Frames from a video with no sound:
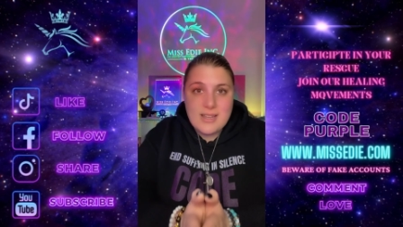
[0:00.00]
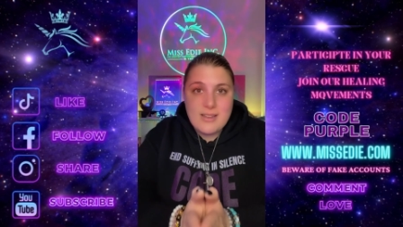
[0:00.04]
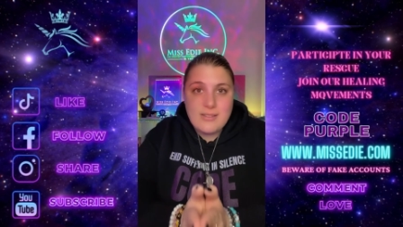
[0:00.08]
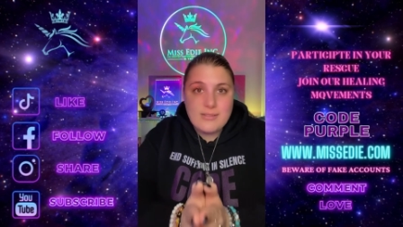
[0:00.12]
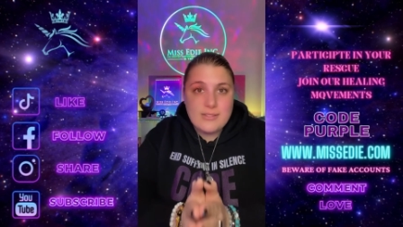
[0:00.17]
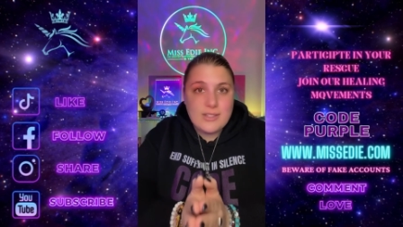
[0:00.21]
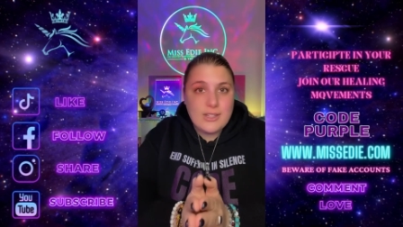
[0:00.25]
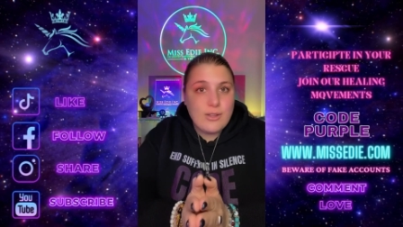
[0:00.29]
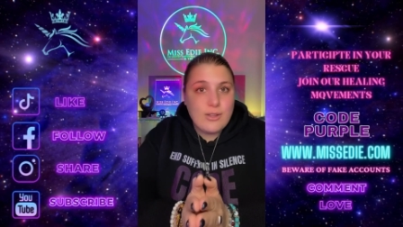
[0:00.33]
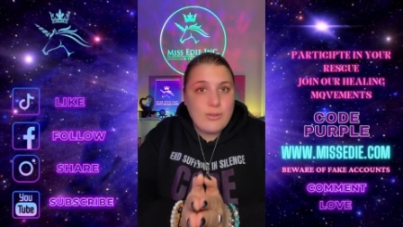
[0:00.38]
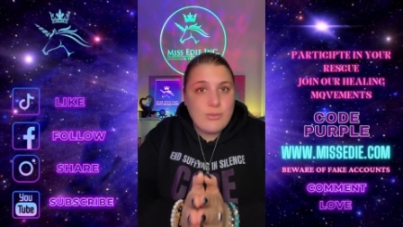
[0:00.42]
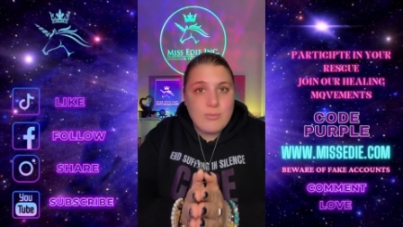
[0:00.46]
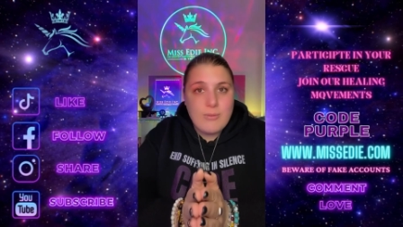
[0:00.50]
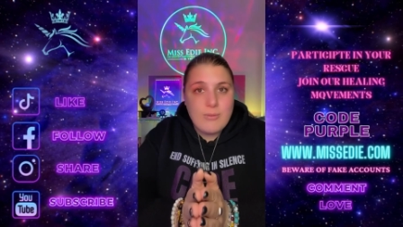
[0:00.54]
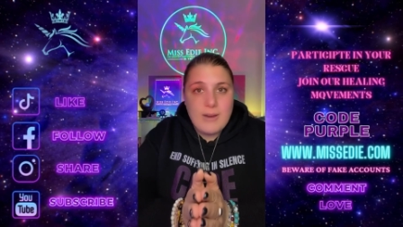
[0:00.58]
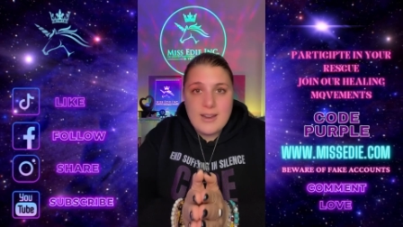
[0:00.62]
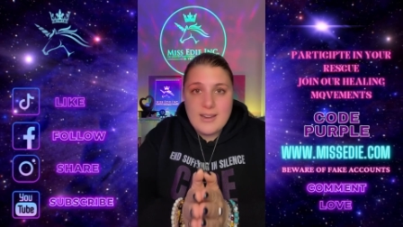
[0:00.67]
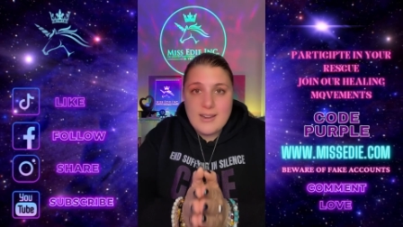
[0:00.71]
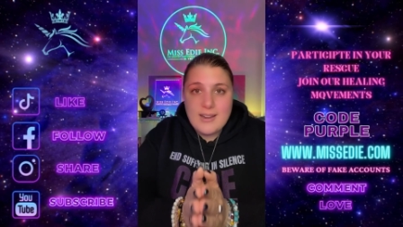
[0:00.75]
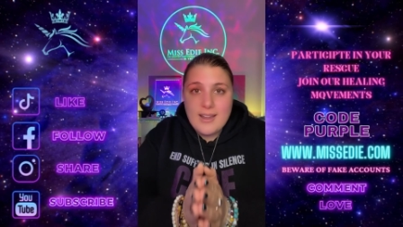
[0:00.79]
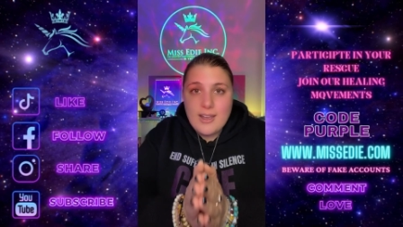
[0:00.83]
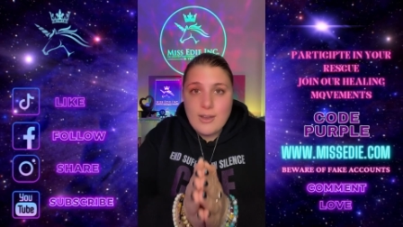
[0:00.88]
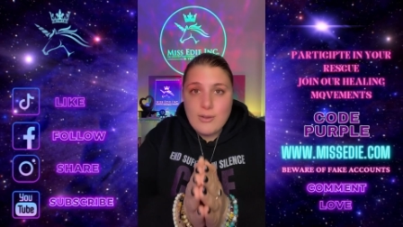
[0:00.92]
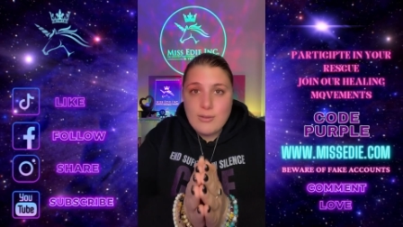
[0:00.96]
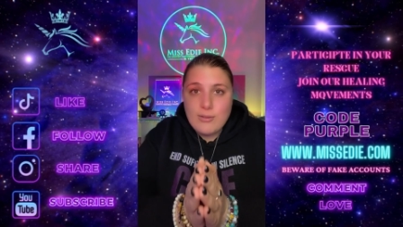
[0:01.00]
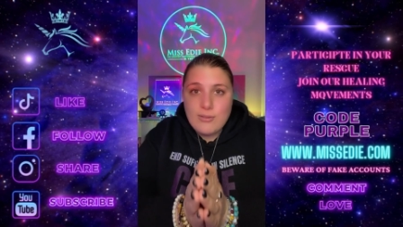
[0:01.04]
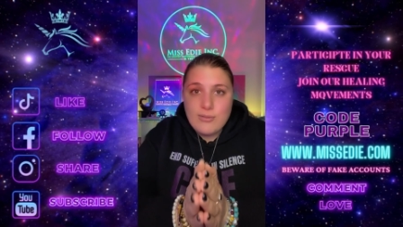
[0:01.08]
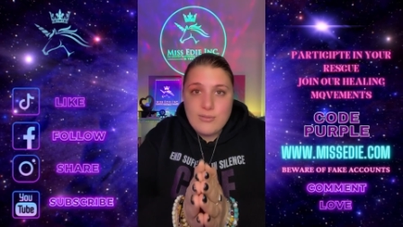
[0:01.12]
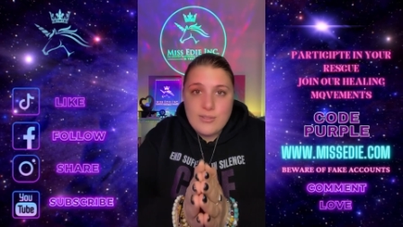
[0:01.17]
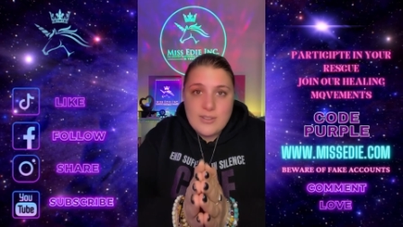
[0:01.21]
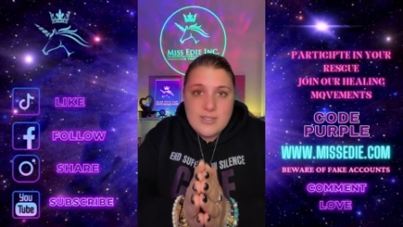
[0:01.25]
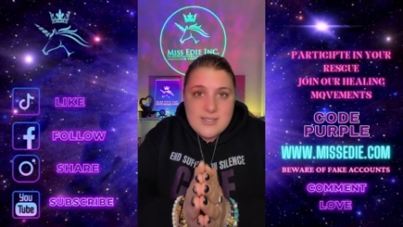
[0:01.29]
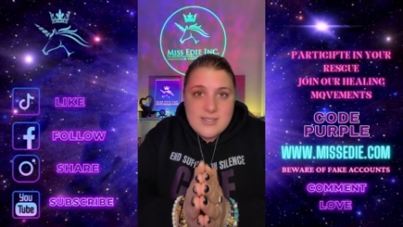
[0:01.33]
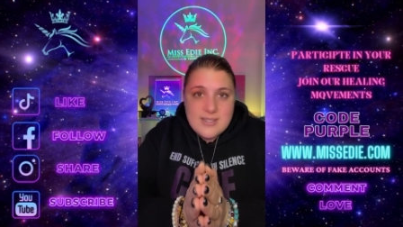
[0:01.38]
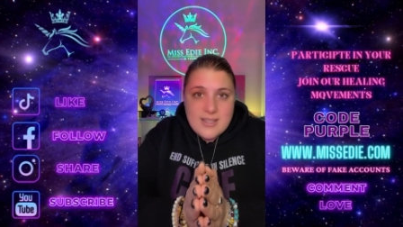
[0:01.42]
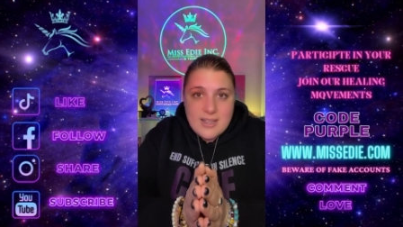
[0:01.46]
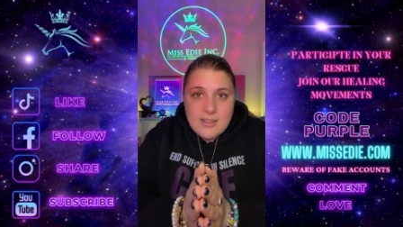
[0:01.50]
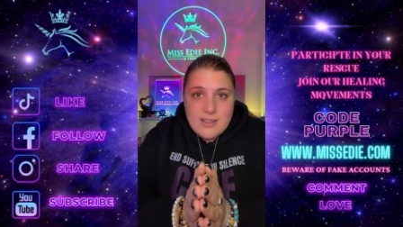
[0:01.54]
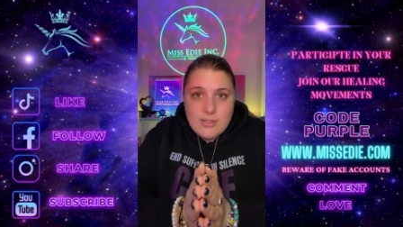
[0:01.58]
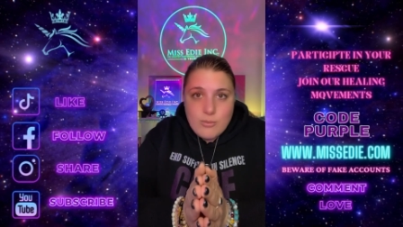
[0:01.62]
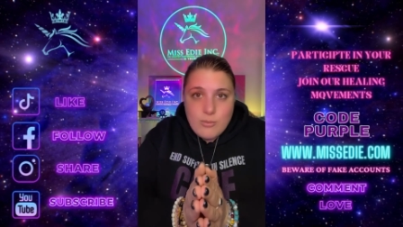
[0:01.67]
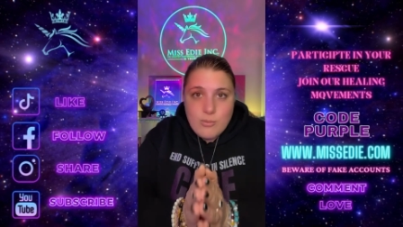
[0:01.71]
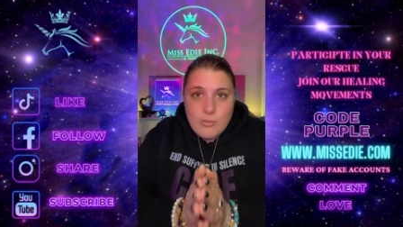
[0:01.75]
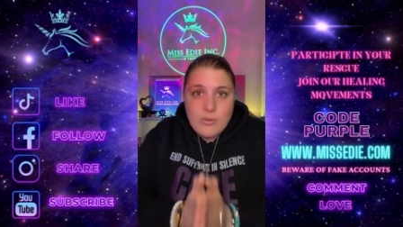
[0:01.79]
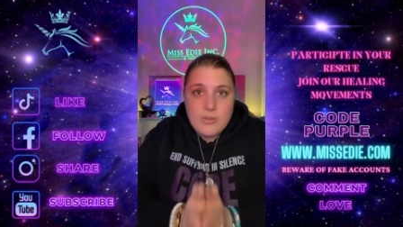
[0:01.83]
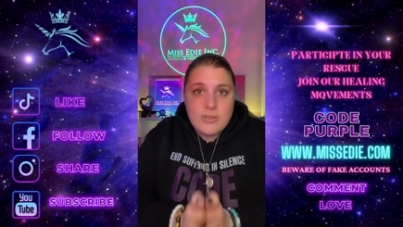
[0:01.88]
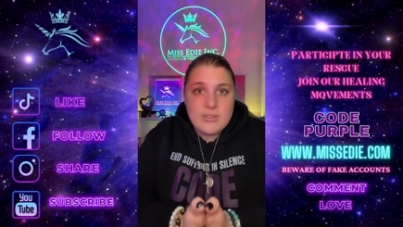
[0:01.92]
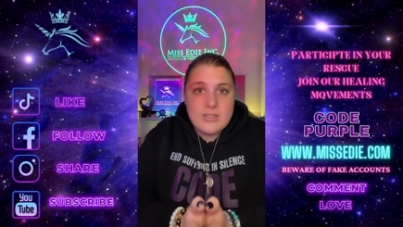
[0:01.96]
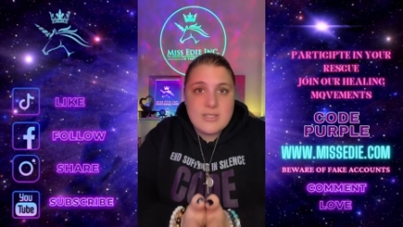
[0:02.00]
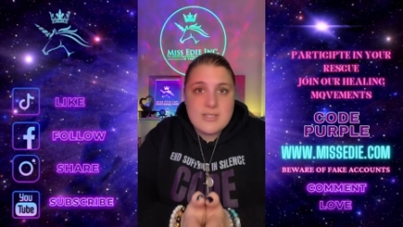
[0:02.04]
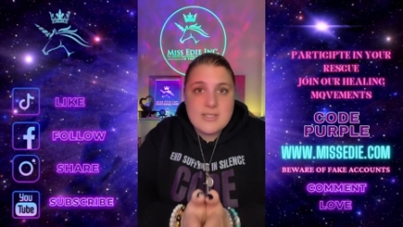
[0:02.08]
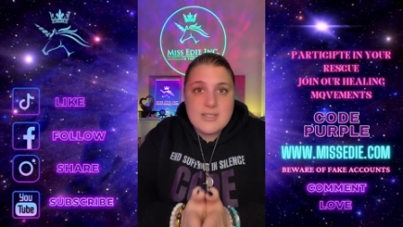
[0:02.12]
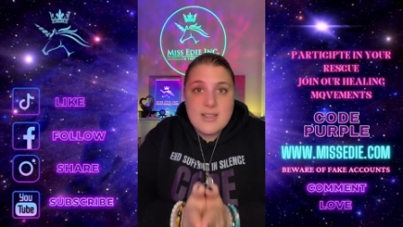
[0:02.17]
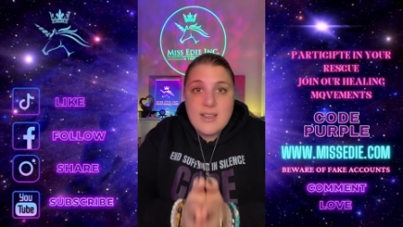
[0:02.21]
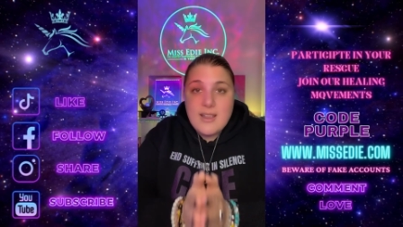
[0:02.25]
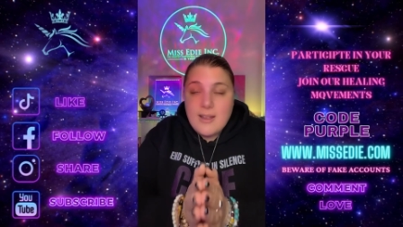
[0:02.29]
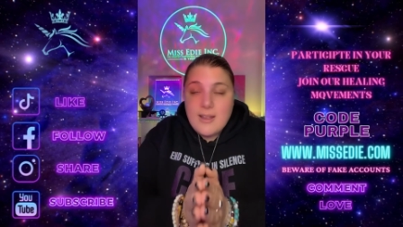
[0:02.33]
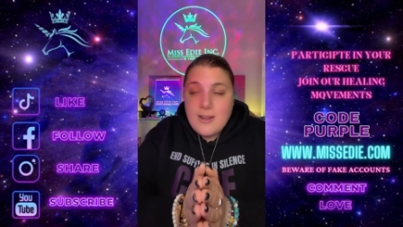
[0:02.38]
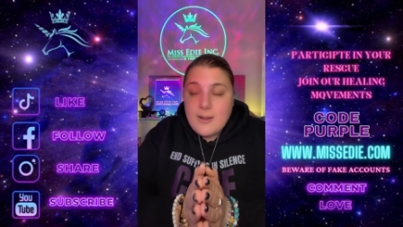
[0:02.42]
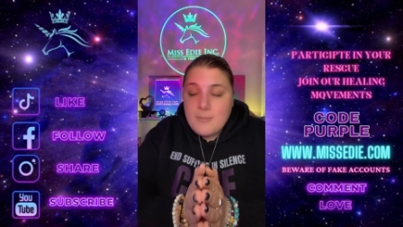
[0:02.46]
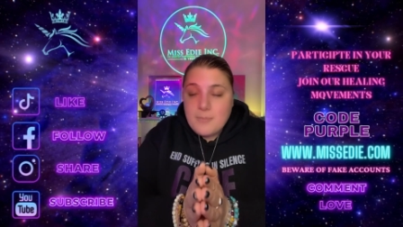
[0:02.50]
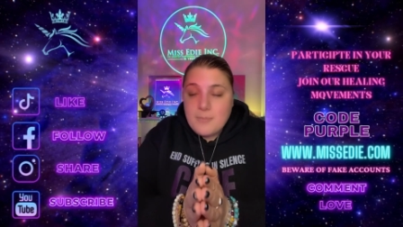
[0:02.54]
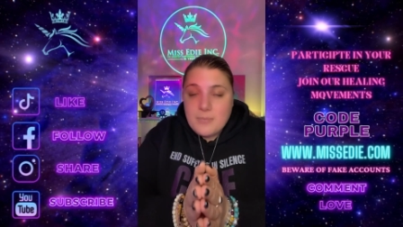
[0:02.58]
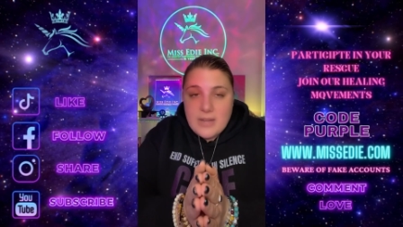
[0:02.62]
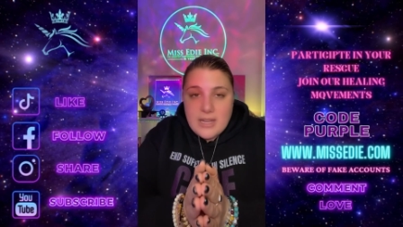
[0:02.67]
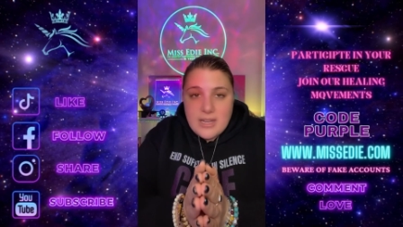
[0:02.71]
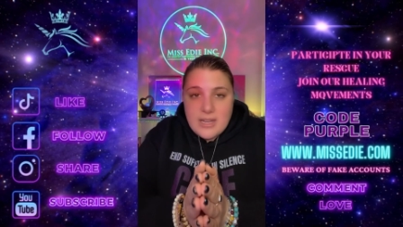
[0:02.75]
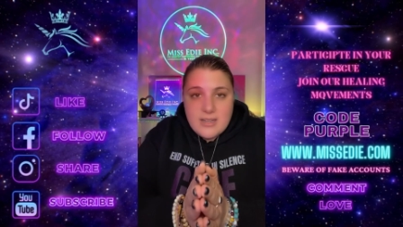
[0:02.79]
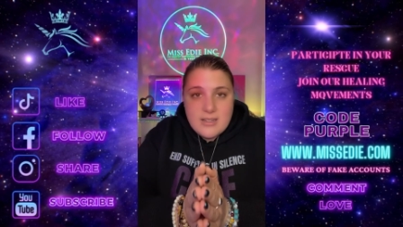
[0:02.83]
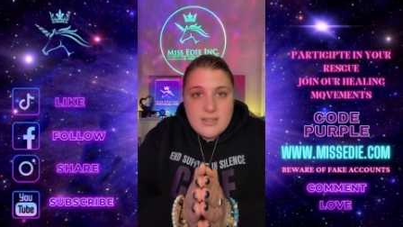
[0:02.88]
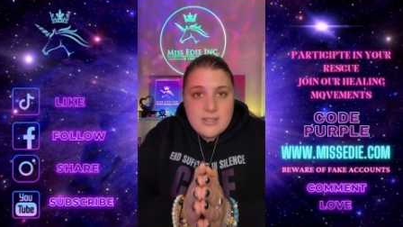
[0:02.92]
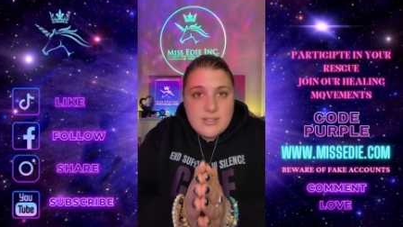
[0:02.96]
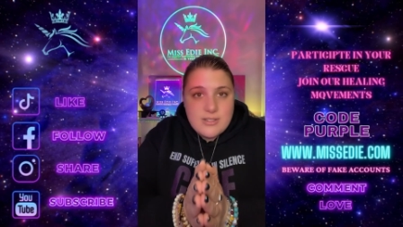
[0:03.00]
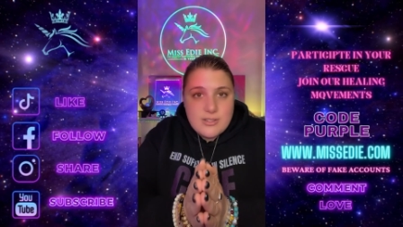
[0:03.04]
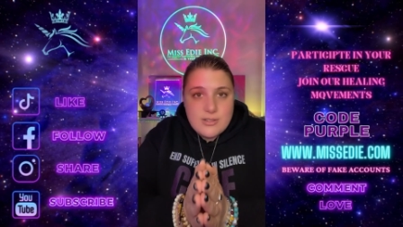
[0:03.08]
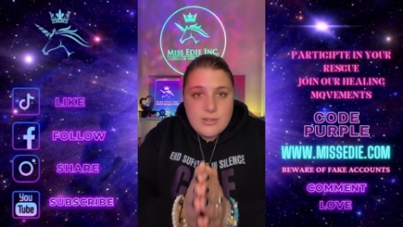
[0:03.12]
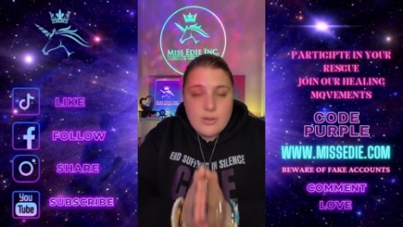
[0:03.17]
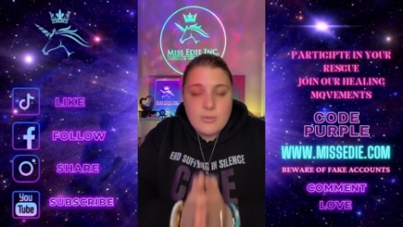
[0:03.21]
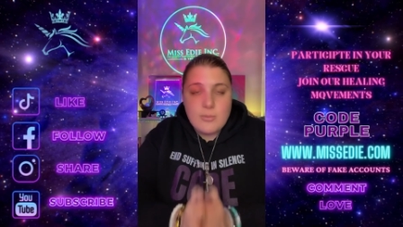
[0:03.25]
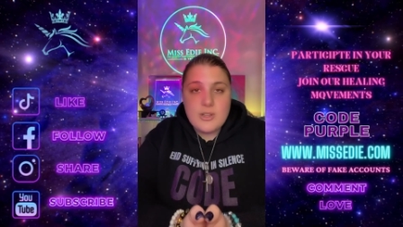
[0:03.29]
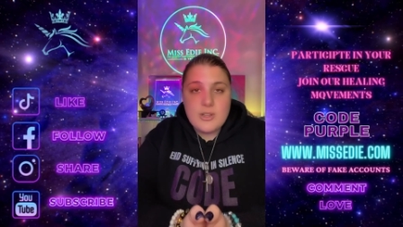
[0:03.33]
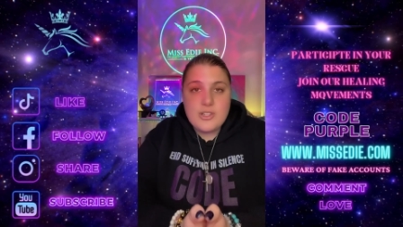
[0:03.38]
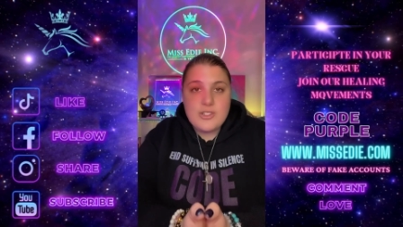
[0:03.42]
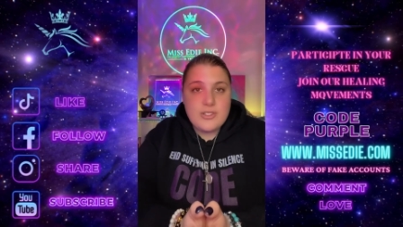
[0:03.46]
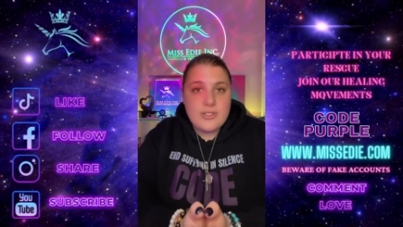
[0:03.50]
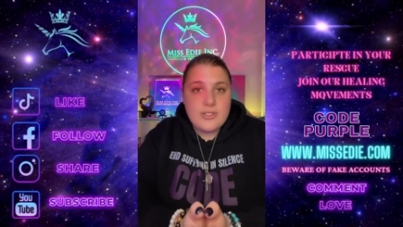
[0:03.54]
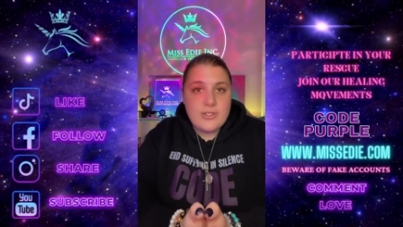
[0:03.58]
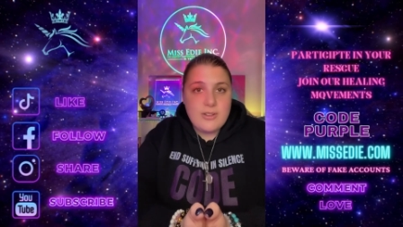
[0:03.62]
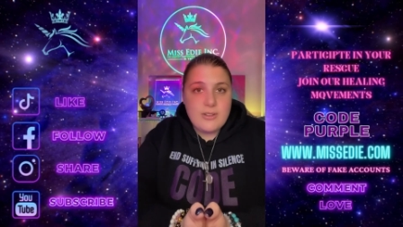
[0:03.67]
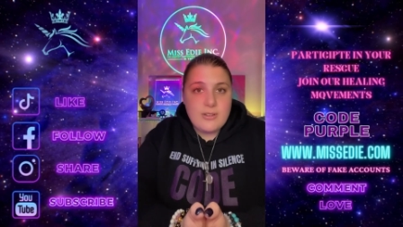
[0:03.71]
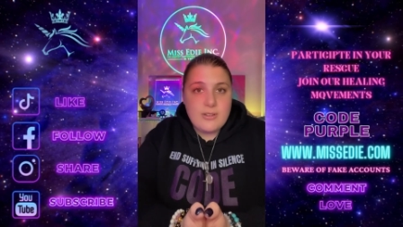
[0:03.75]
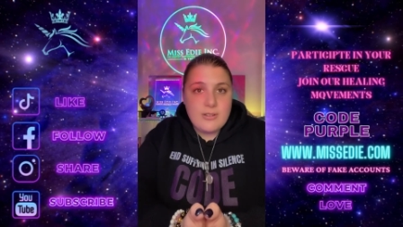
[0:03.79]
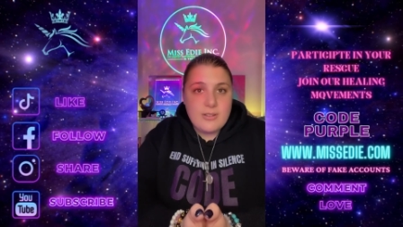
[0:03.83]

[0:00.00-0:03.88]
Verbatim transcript: even though right now it feels like the world is in so much